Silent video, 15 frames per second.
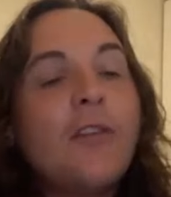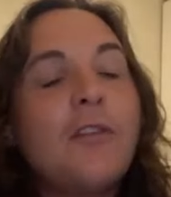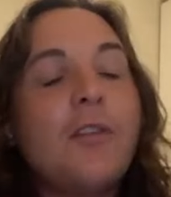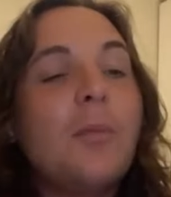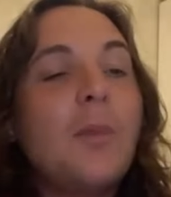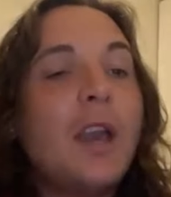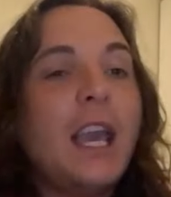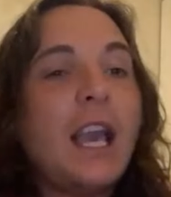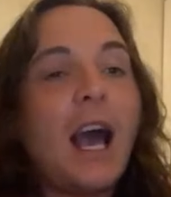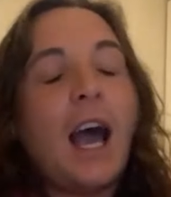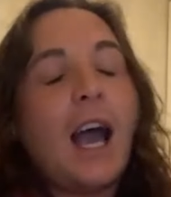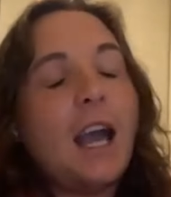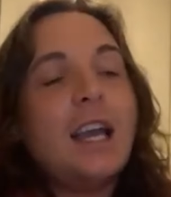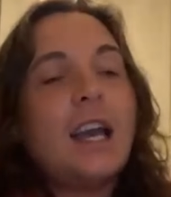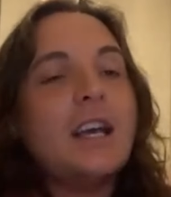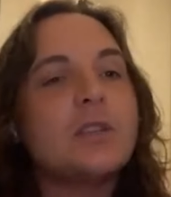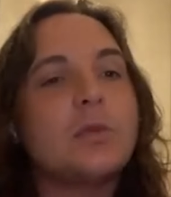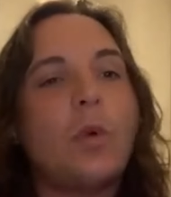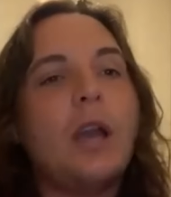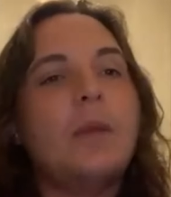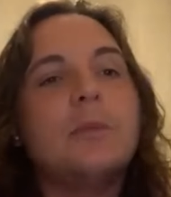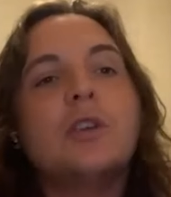for me, I ask
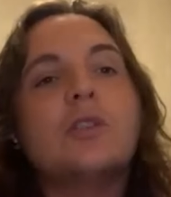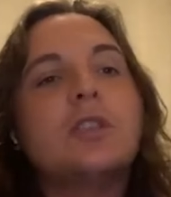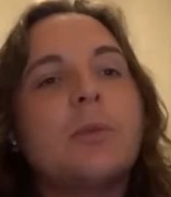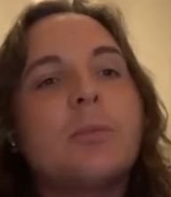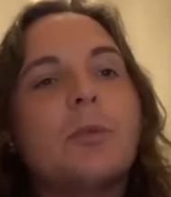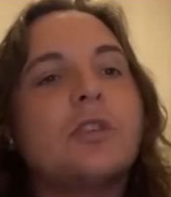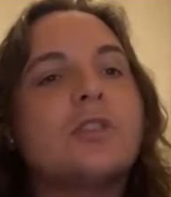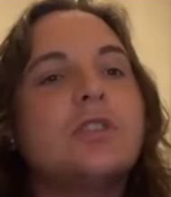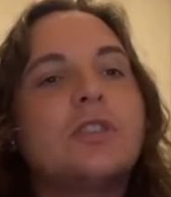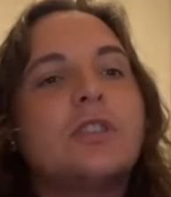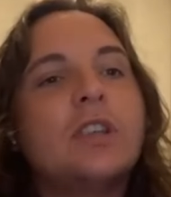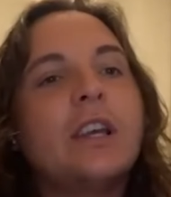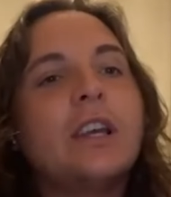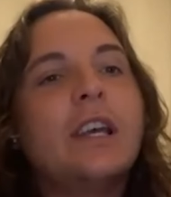why music, because